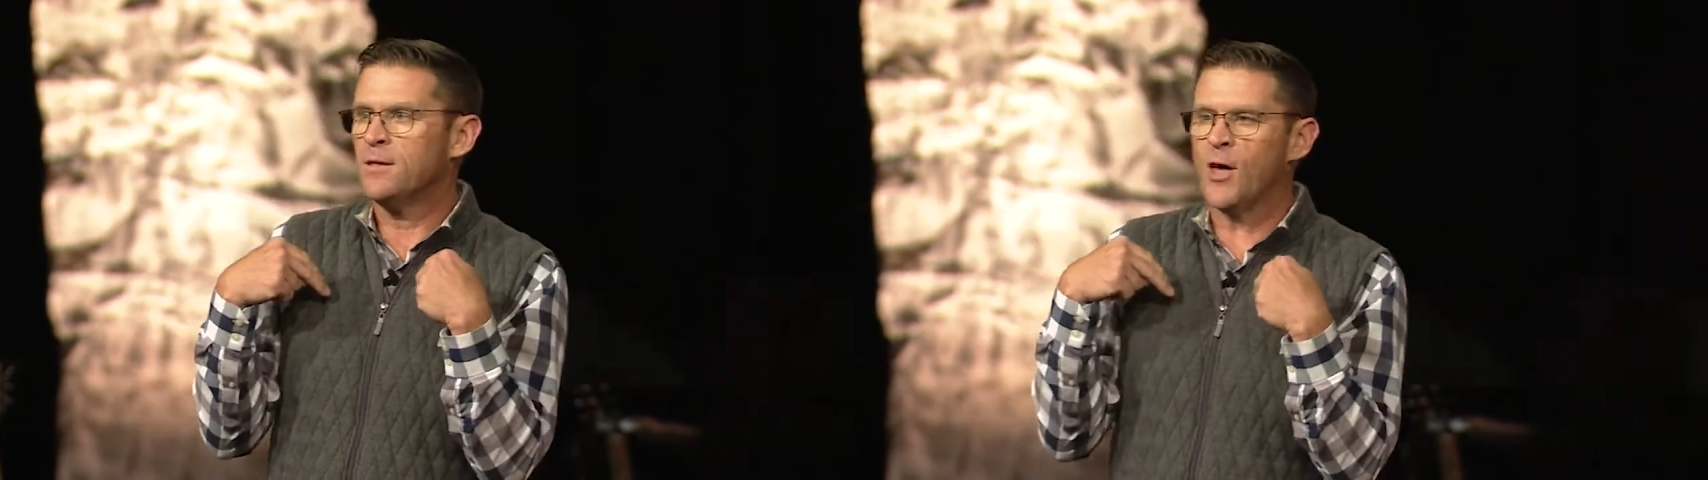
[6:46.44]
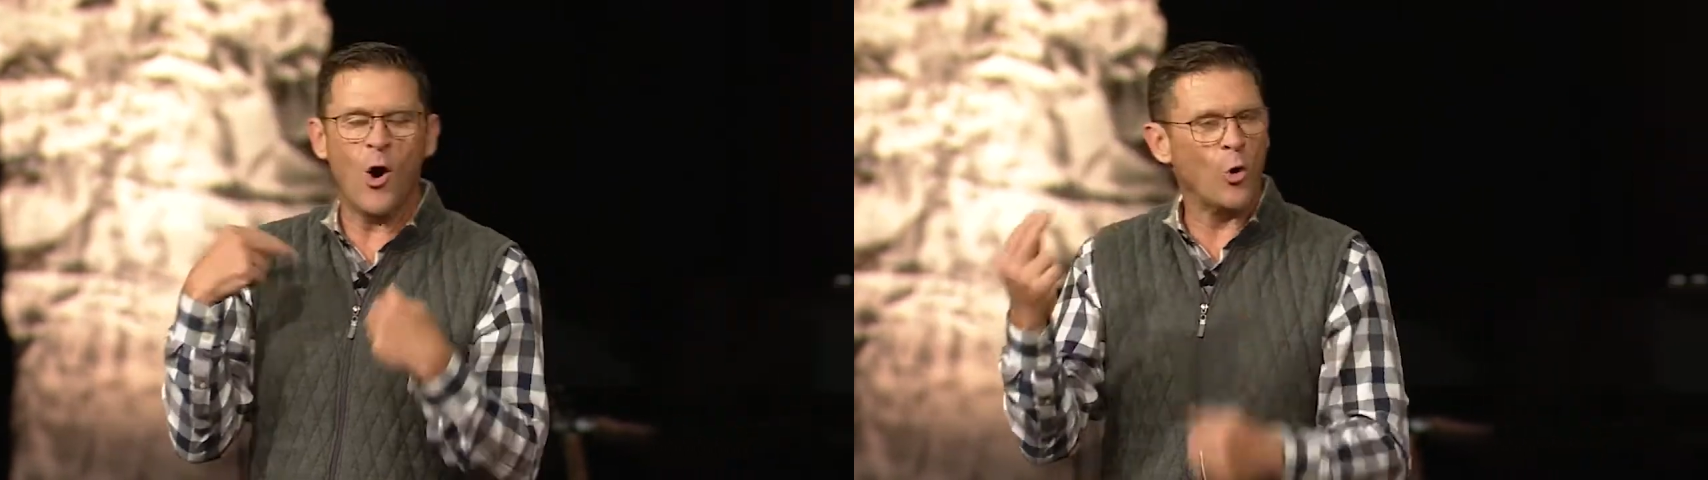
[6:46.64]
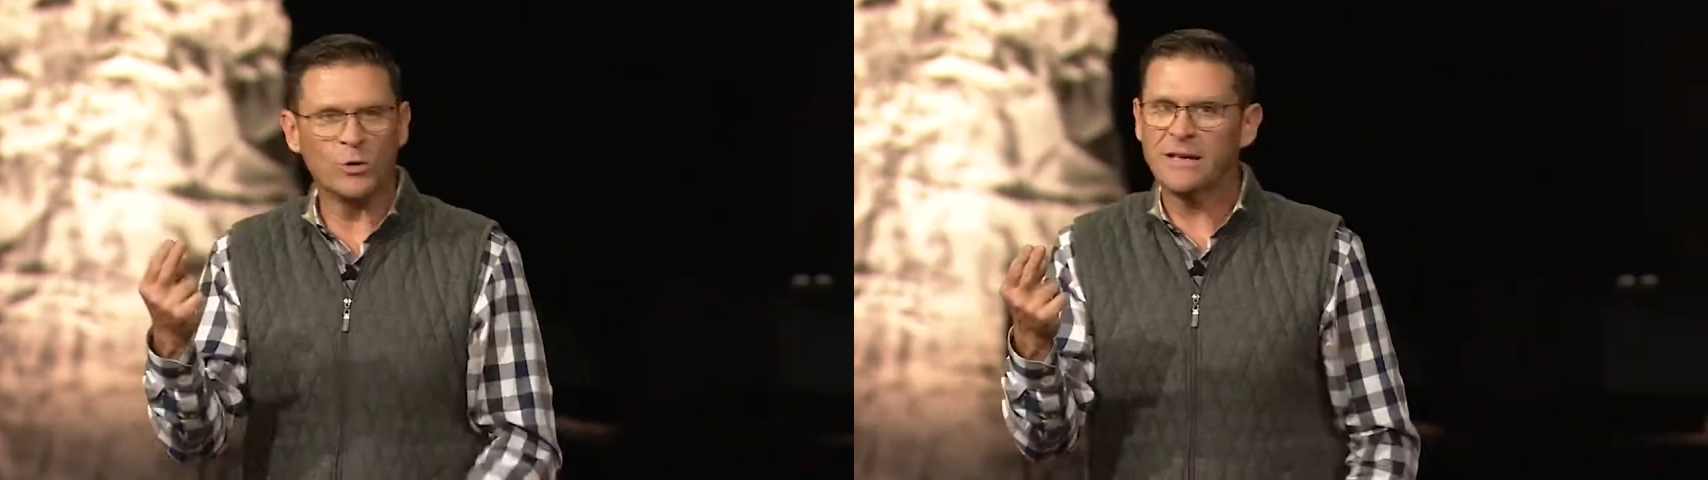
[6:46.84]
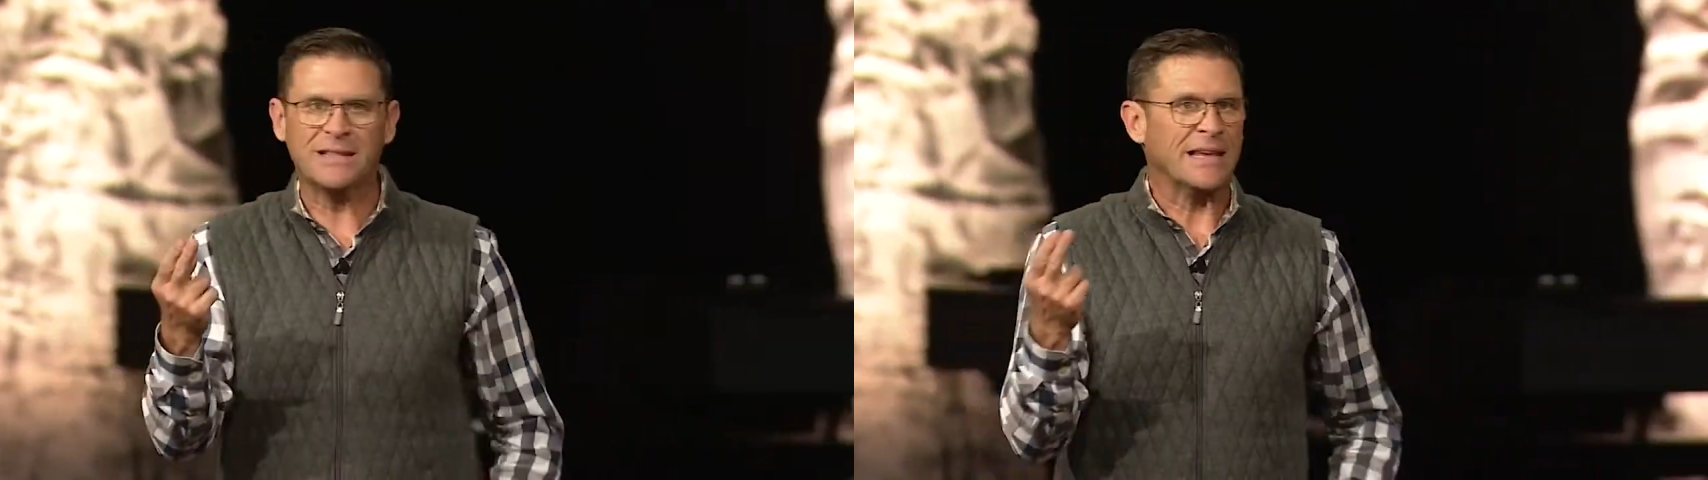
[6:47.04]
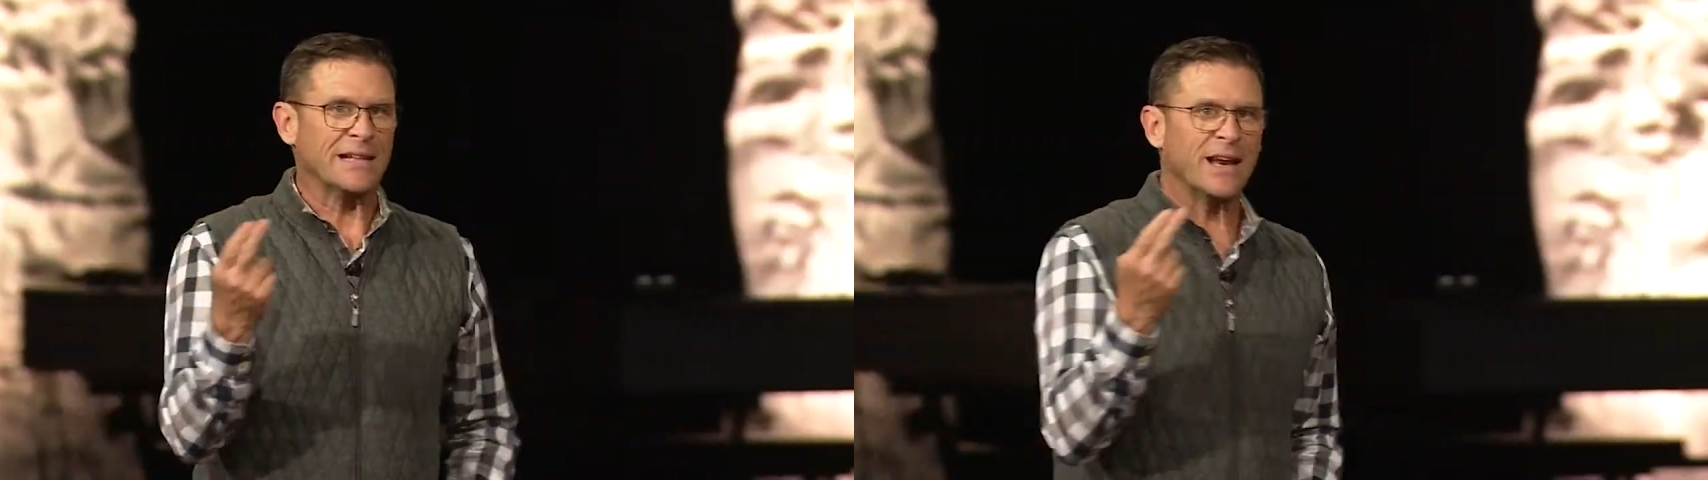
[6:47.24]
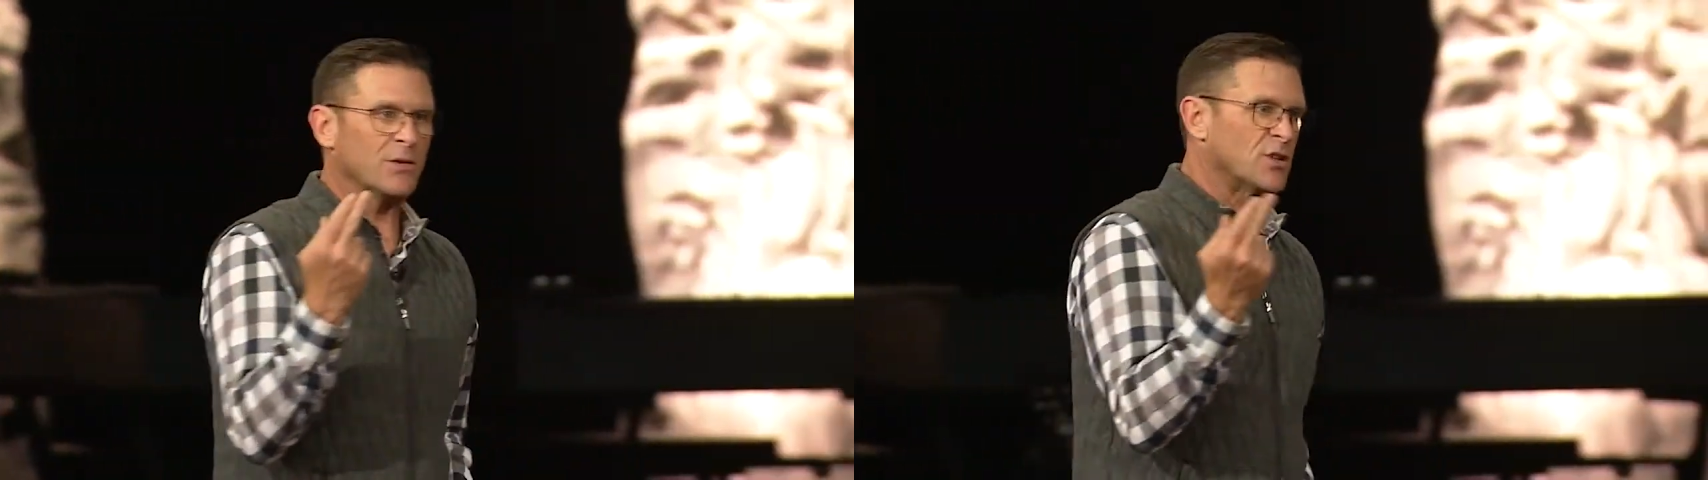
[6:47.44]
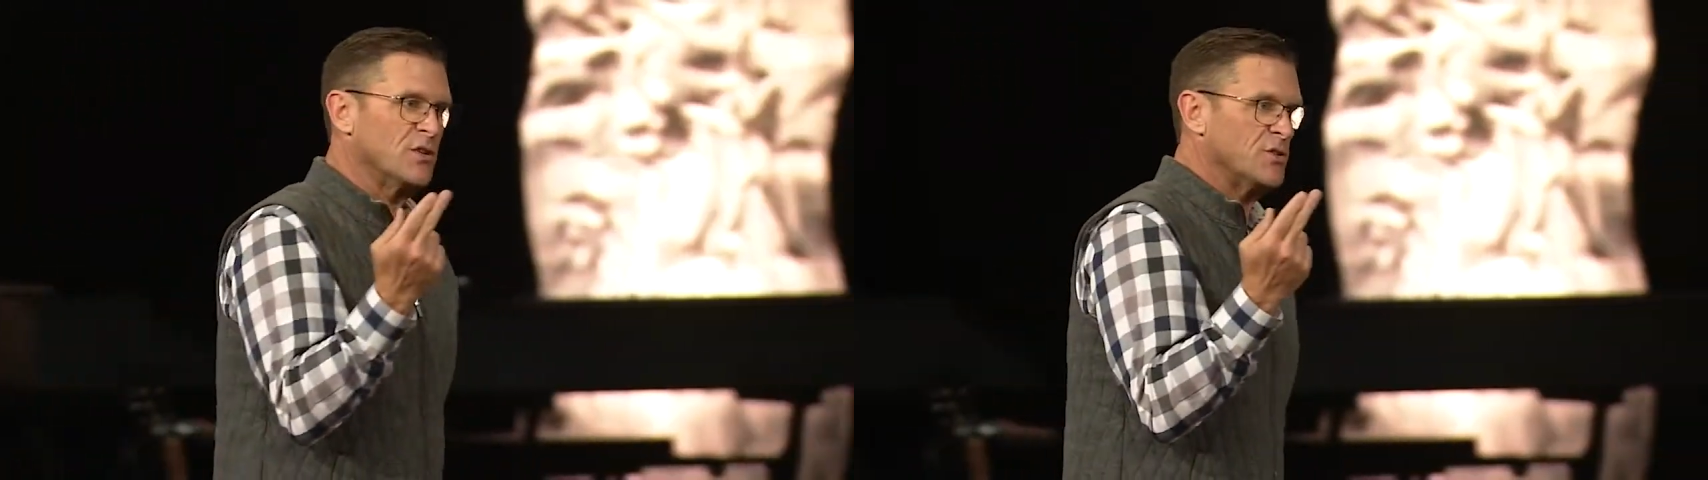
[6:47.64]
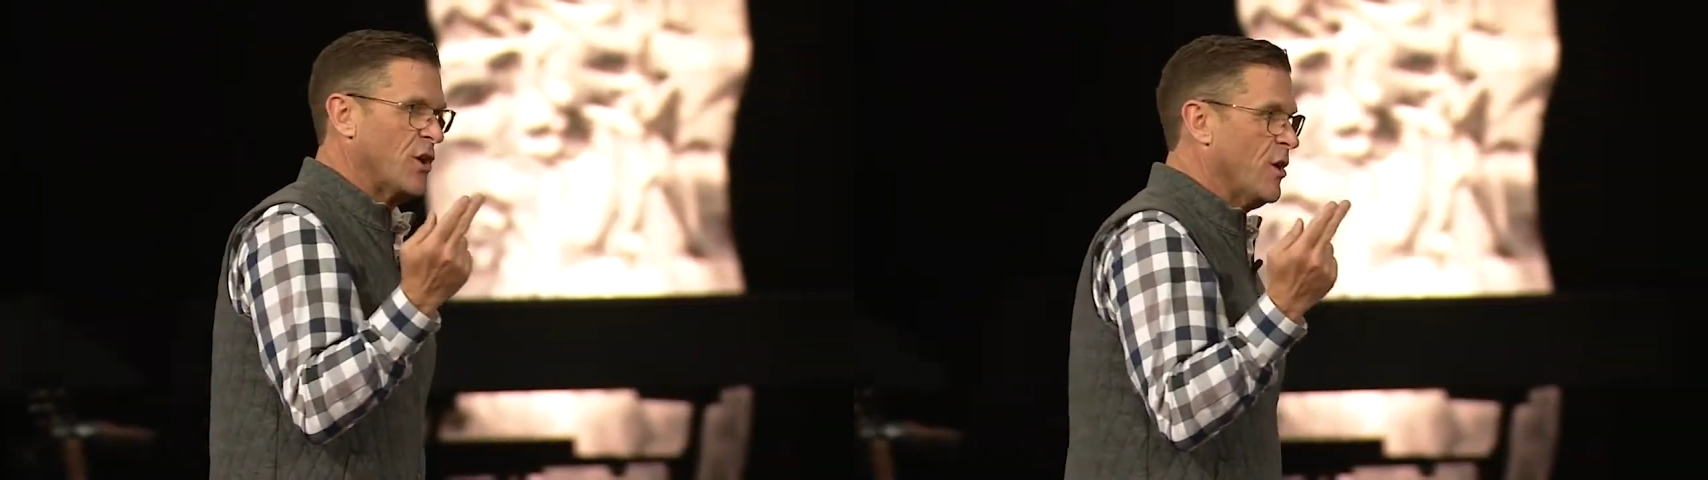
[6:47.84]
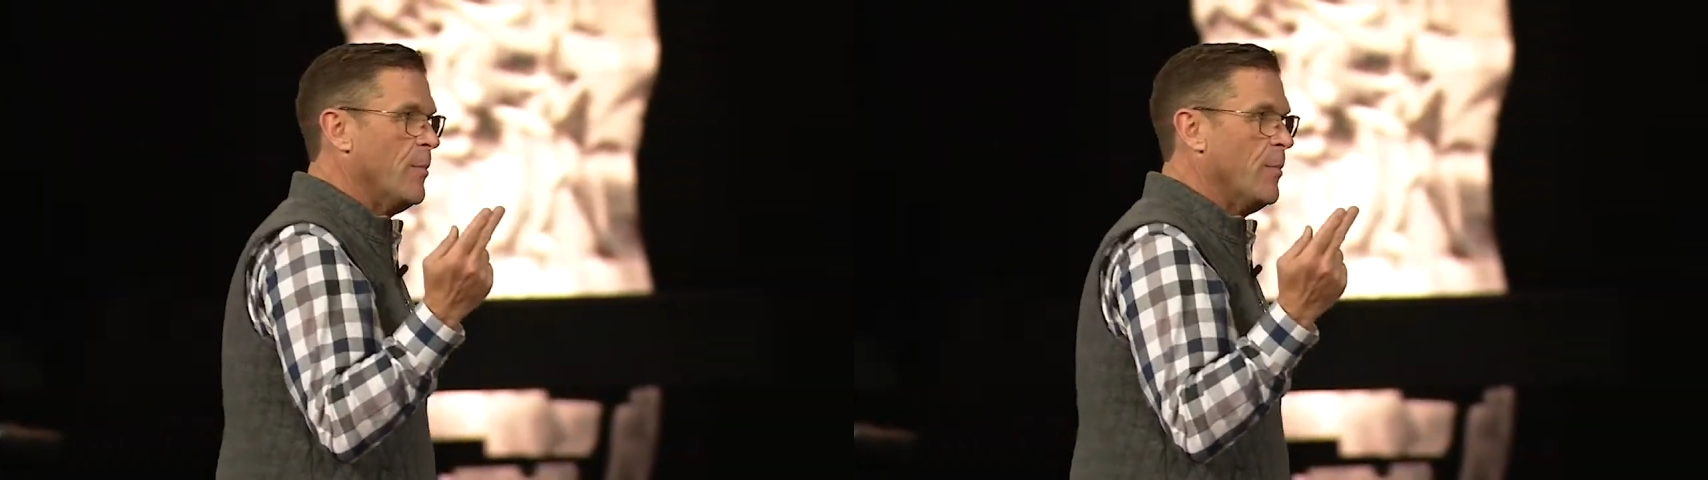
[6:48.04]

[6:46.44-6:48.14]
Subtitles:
The only thing that I was concerned